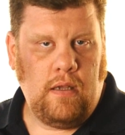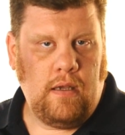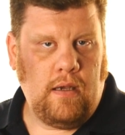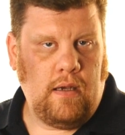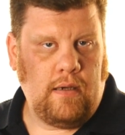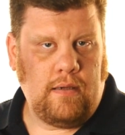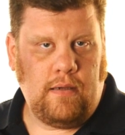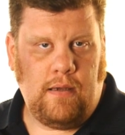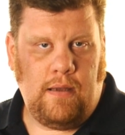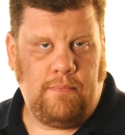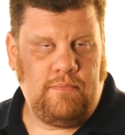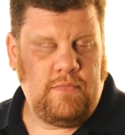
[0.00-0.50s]

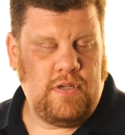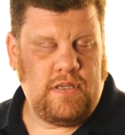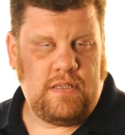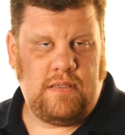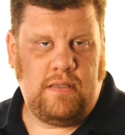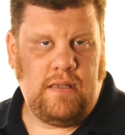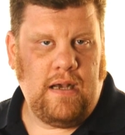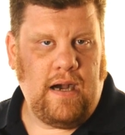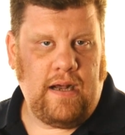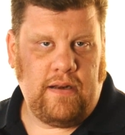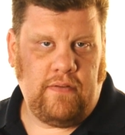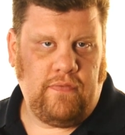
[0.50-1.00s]
Uh, I'm just
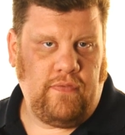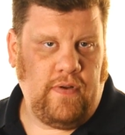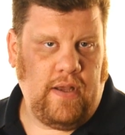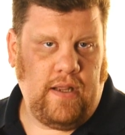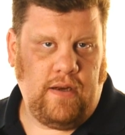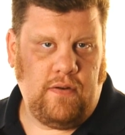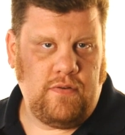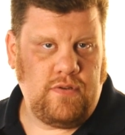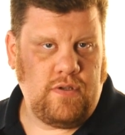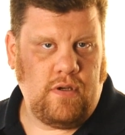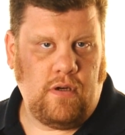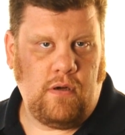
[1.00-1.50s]
not a
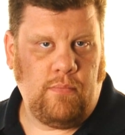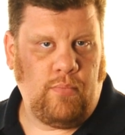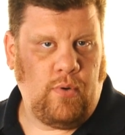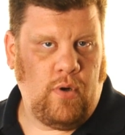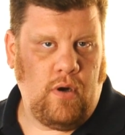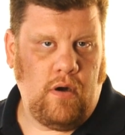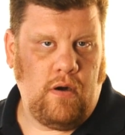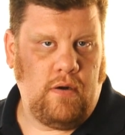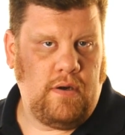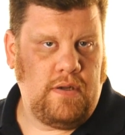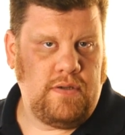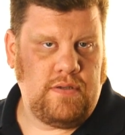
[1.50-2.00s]
fan of shutter
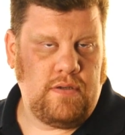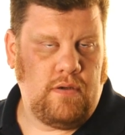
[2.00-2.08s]
priority,